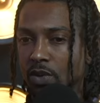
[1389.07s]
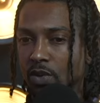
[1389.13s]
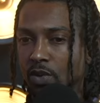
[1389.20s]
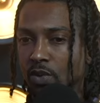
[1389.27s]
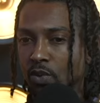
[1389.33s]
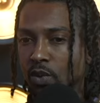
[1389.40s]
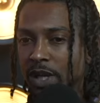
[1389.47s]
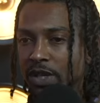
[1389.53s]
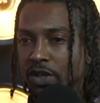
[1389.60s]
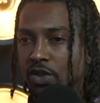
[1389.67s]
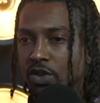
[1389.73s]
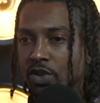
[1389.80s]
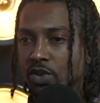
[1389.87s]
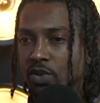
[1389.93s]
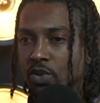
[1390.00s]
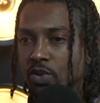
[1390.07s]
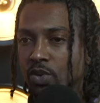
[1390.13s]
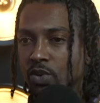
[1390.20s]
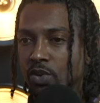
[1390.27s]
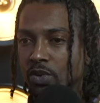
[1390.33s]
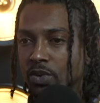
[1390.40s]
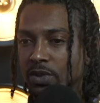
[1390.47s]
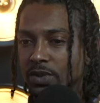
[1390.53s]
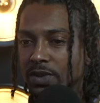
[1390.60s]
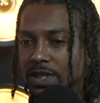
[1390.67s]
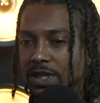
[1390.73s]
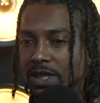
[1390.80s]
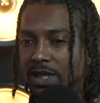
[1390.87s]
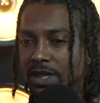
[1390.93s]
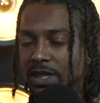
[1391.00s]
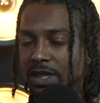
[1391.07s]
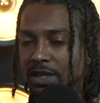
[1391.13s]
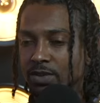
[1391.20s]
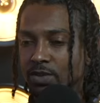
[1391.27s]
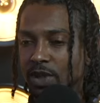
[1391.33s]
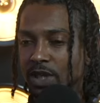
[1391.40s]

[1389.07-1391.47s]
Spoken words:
What do you see is one